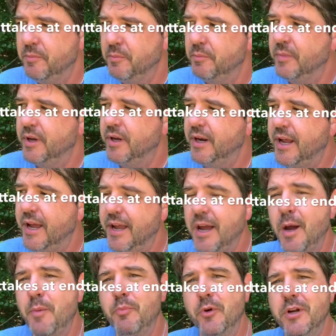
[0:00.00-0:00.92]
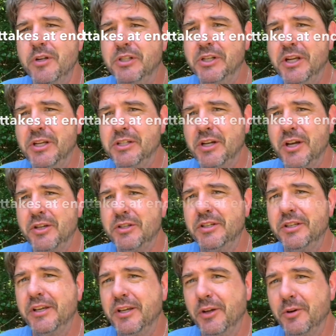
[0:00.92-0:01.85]
But hey, I appreciate y'all
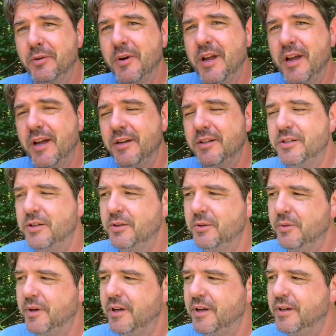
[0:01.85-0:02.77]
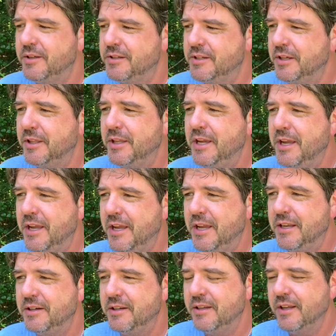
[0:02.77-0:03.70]
sticking around to, uh, to the
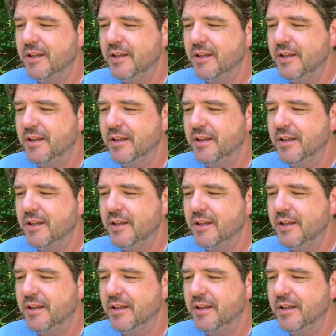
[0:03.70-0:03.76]
end.